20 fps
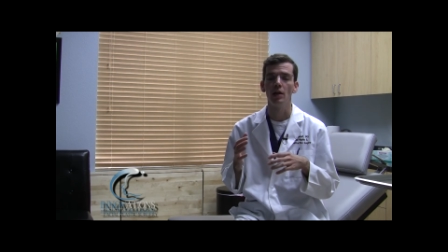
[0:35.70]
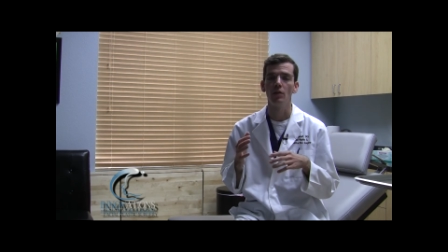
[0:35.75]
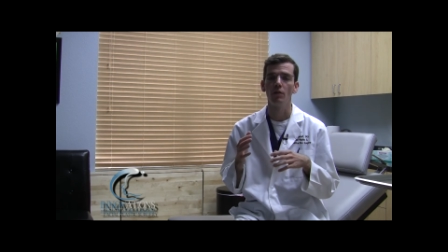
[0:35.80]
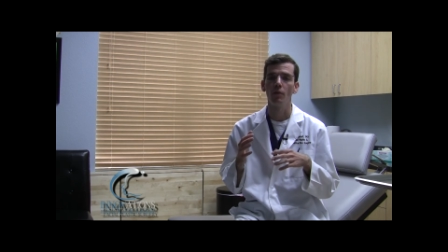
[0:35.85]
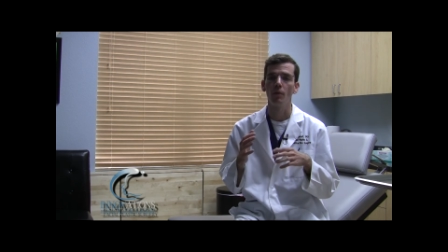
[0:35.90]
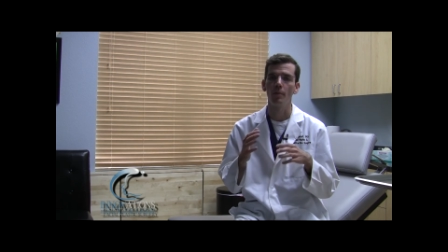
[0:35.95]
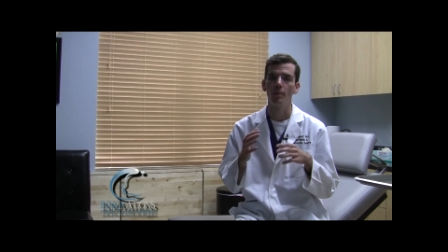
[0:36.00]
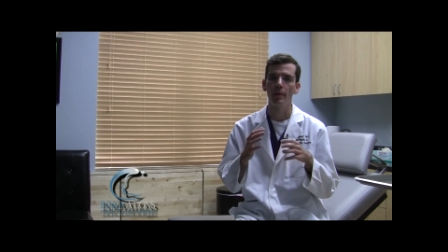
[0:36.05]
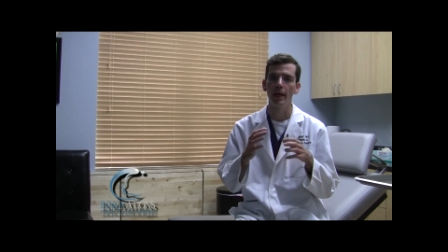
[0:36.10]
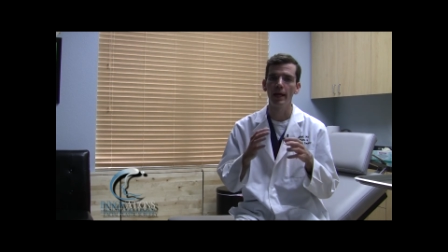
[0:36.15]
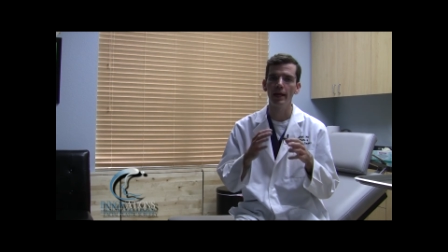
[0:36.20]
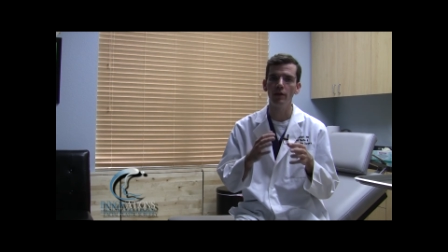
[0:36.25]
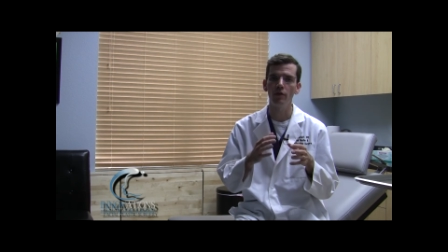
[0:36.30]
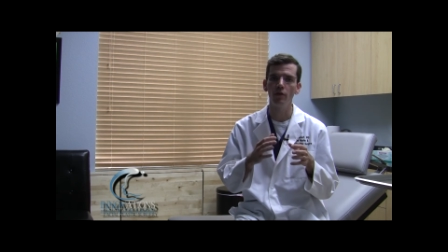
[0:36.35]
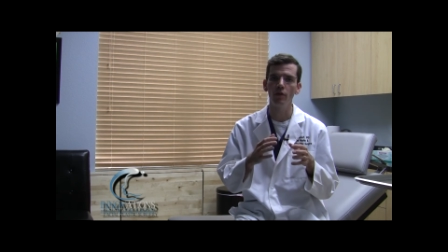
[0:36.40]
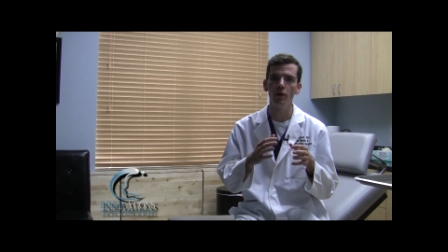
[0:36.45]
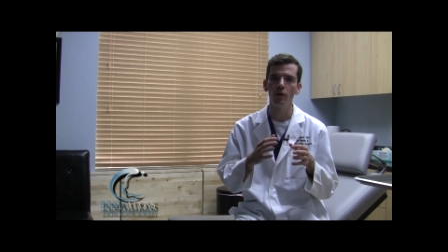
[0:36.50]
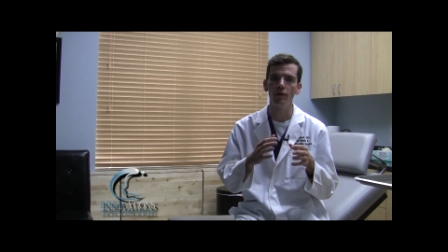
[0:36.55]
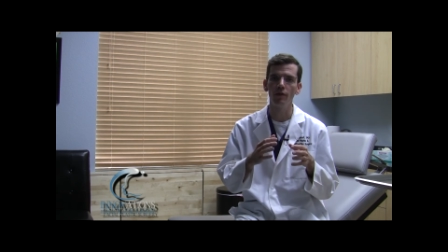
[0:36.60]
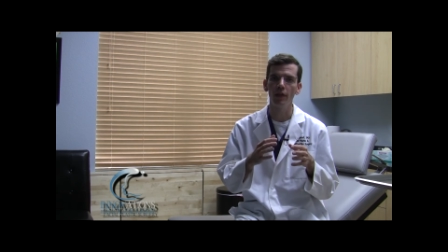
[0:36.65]
The
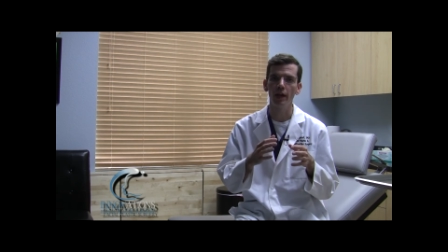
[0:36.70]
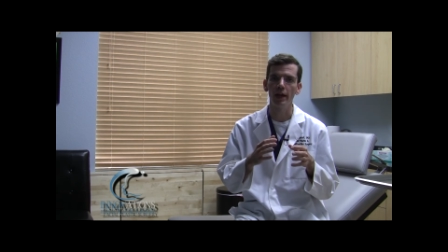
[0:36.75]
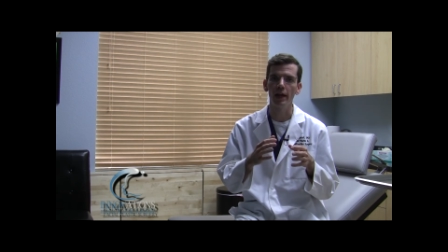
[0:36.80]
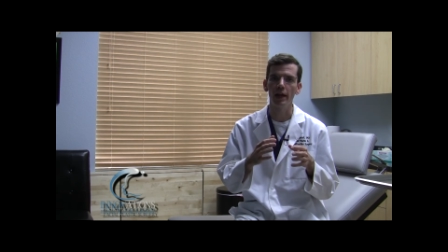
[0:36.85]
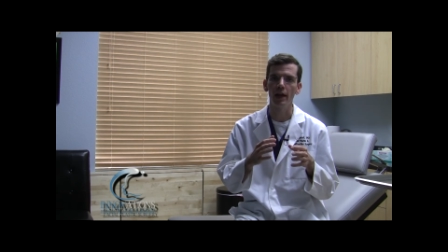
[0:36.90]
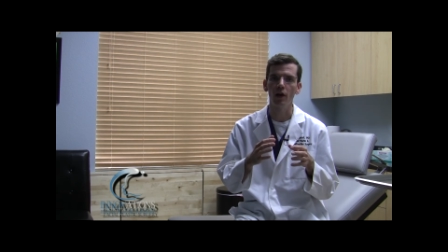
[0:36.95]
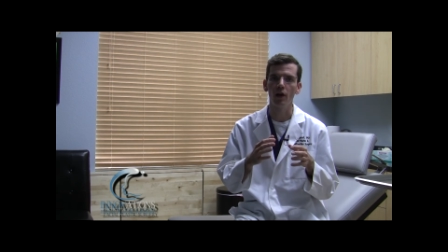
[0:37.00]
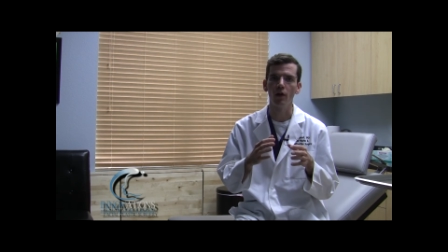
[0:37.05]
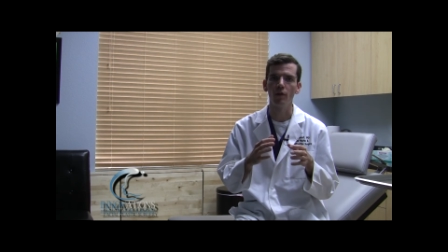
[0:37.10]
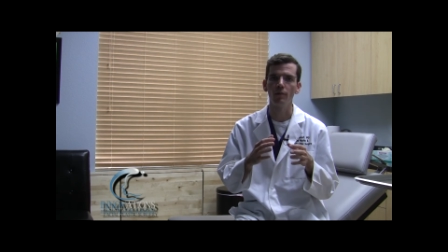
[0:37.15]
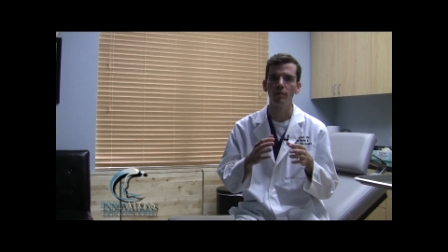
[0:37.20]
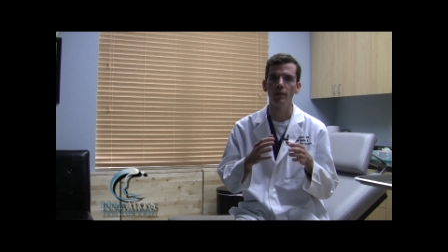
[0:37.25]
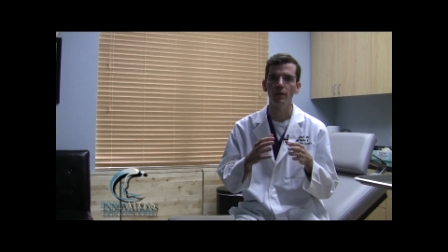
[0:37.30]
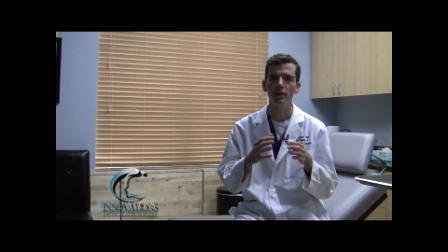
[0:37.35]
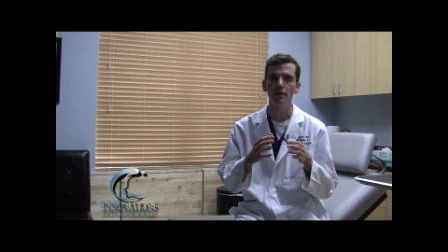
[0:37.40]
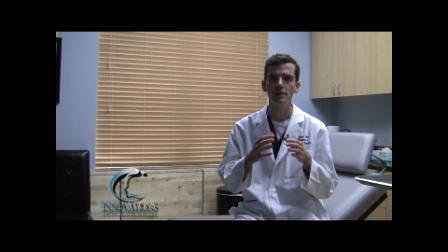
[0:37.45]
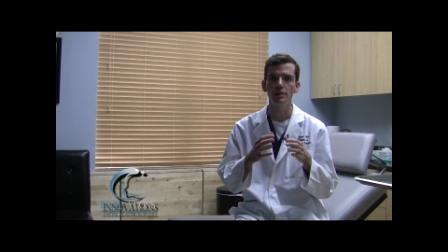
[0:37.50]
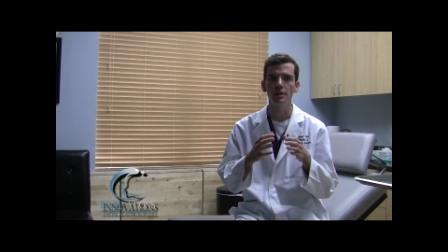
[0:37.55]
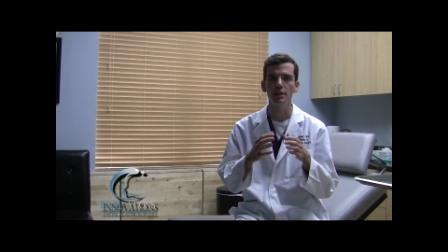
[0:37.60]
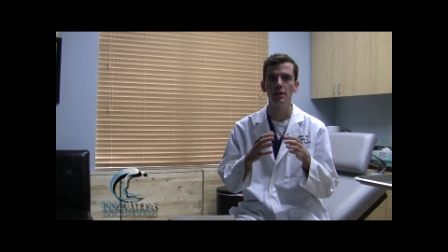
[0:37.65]
remainder of the hair
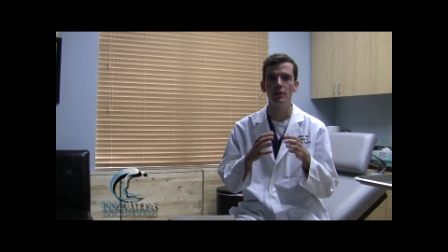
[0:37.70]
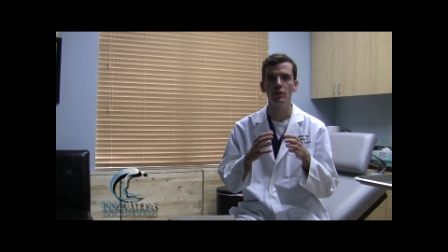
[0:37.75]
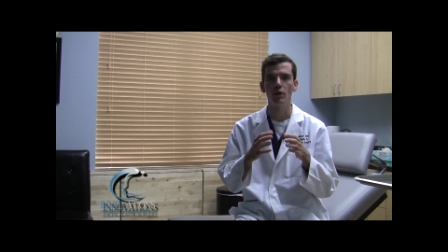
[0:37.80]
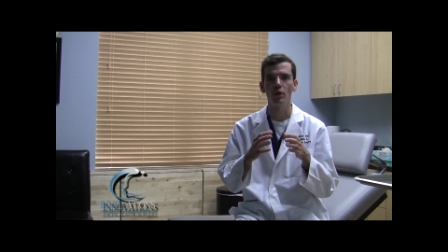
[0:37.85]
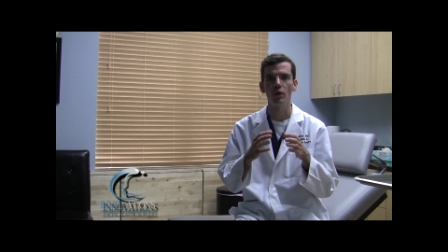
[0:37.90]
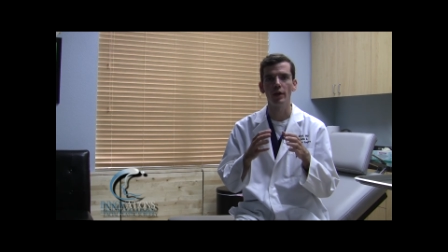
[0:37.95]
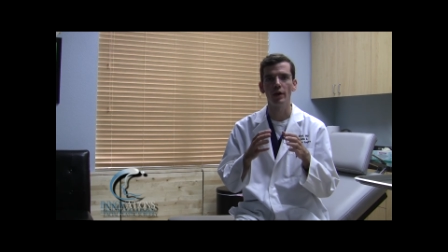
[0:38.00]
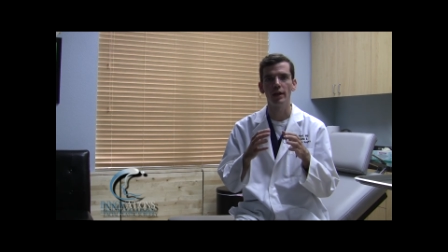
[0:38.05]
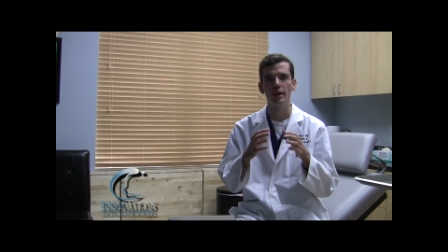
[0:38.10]
is either